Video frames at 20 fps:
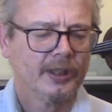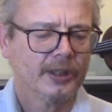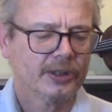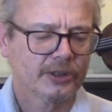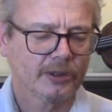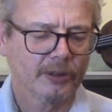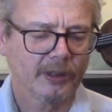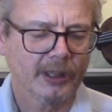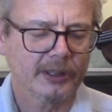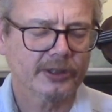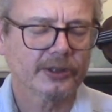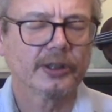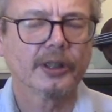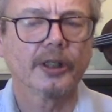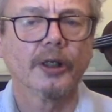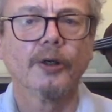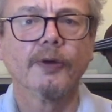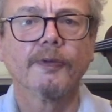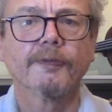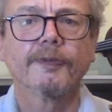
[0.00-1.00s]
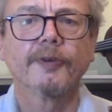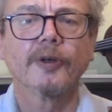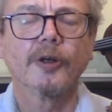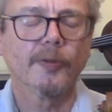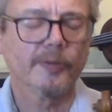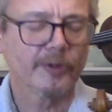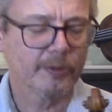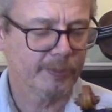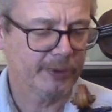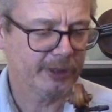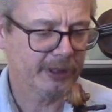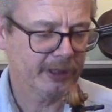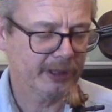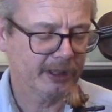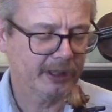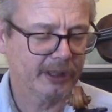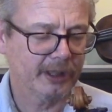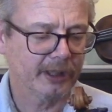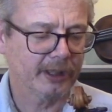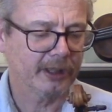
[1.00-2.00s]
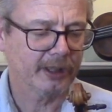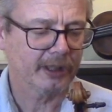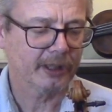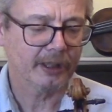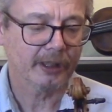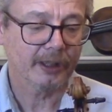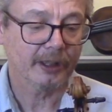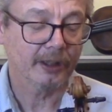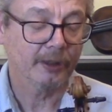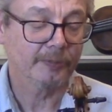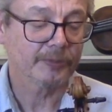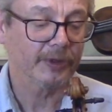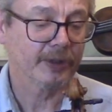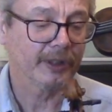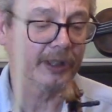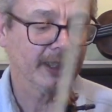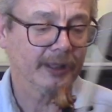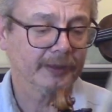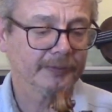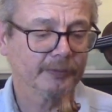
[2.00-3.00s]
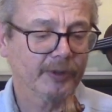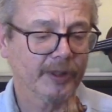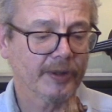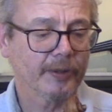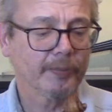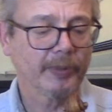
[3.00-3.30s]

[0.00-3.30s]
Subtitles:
so let's go from the beginning up to there with the